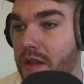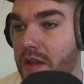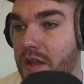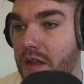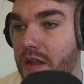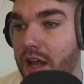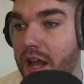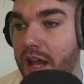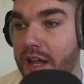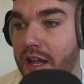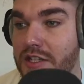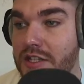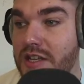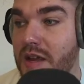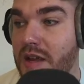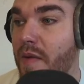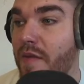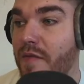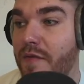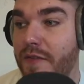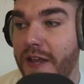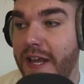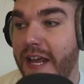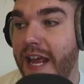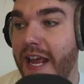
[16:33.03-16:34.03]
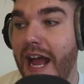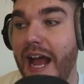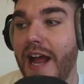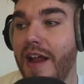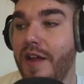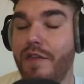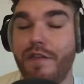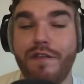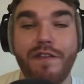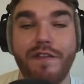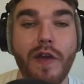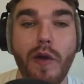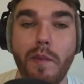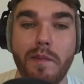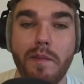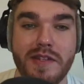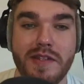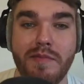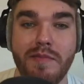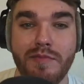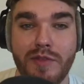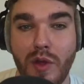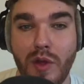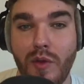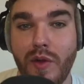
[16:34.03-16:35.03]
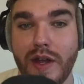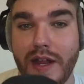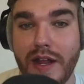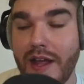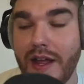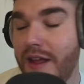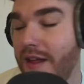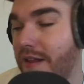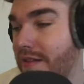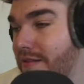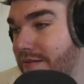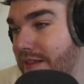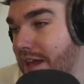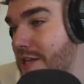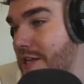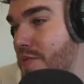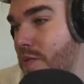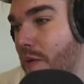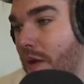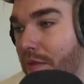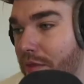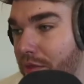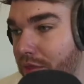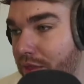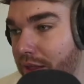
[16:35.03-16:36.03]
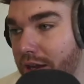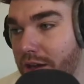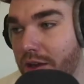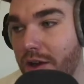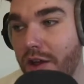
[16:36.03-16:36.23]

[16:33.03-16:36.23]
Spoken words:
and someone films him doing it, that's one thing.